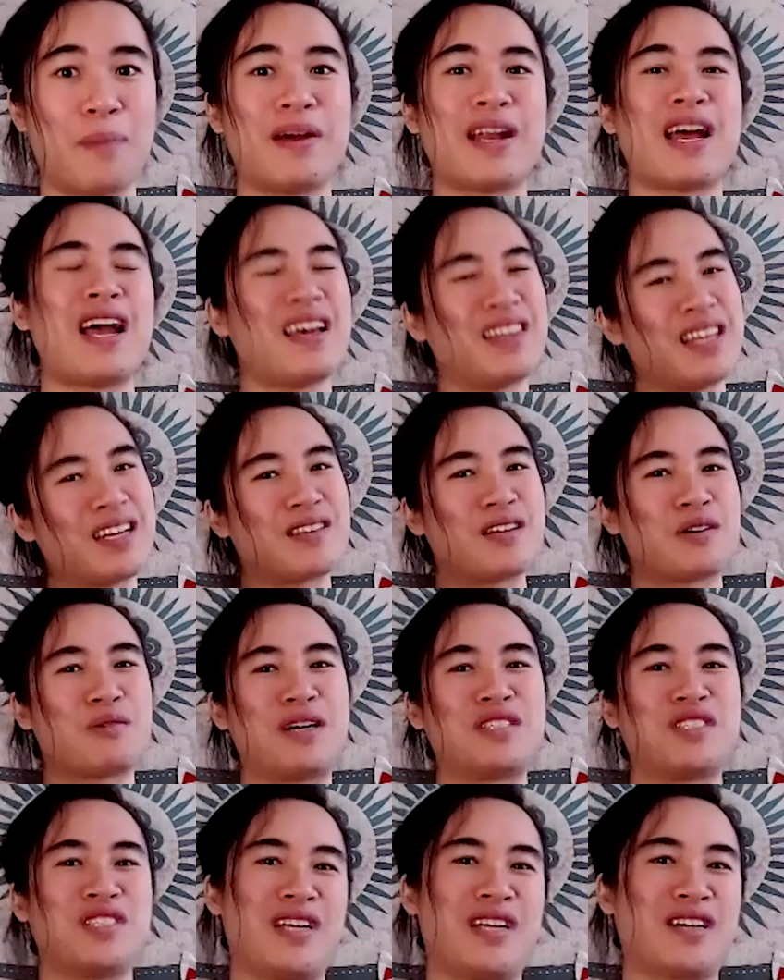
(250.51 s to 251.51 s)
And I think the
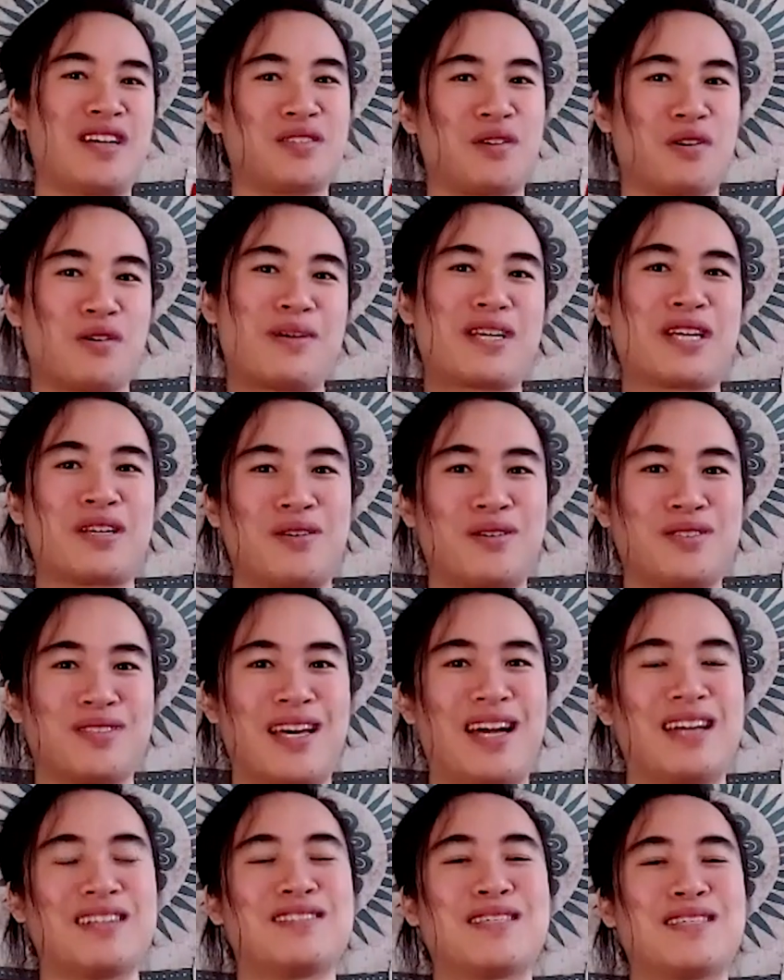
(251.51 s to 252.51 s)
question asker already knows
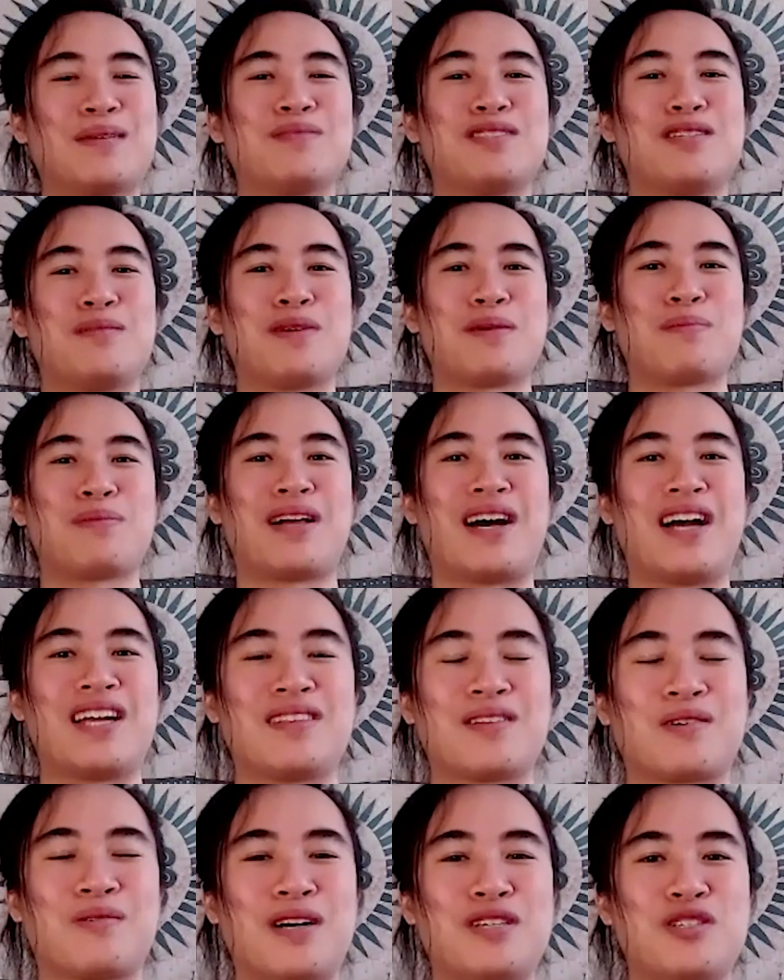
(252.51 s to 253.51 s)
that. It seems to be implied in
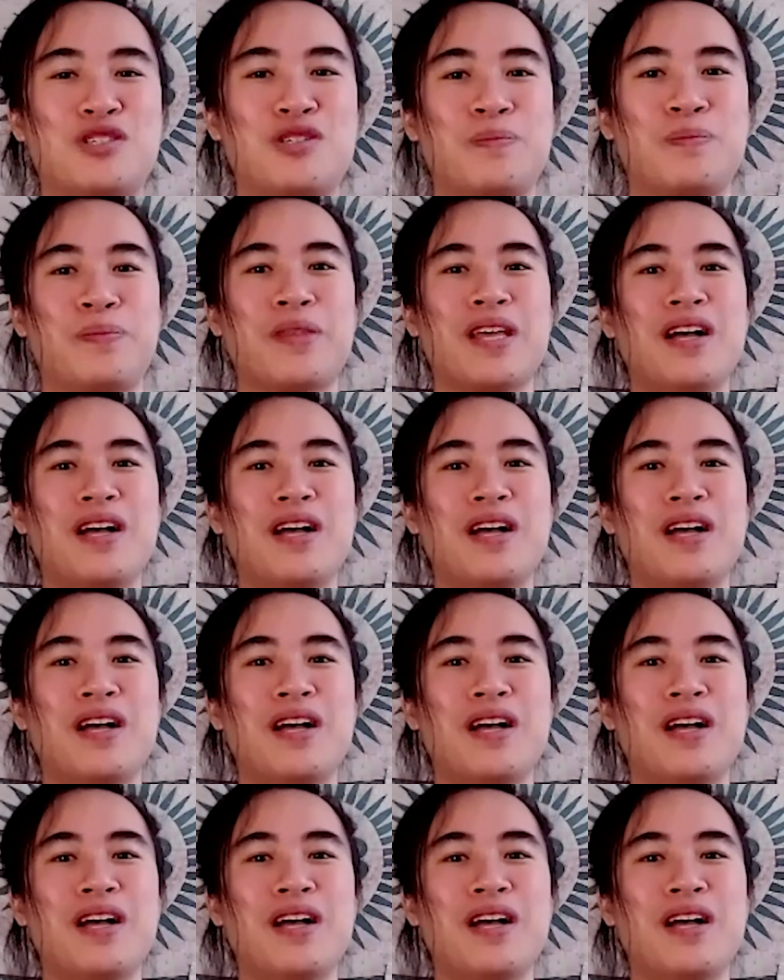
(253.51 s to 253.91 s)
the question.